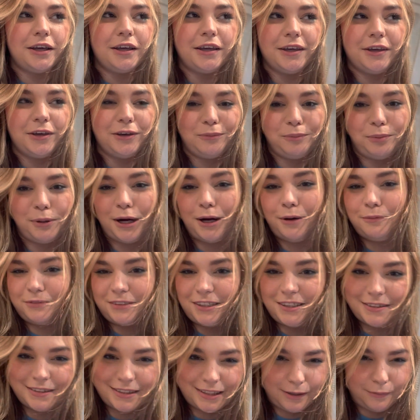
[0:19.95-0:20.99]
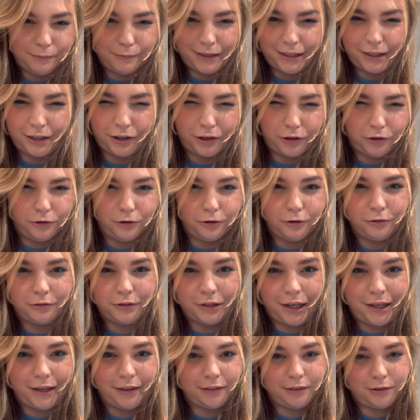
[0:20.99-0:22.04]
you probably see me go
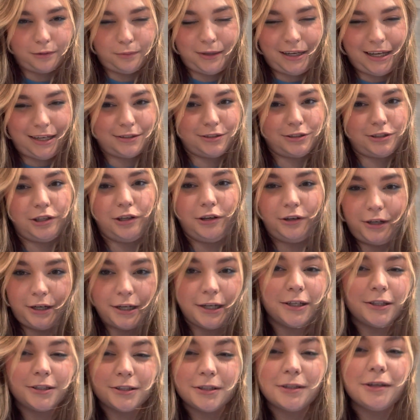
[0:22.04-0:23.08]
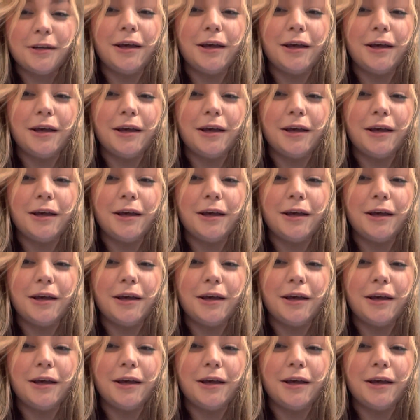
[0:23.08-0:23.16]
like the past two years.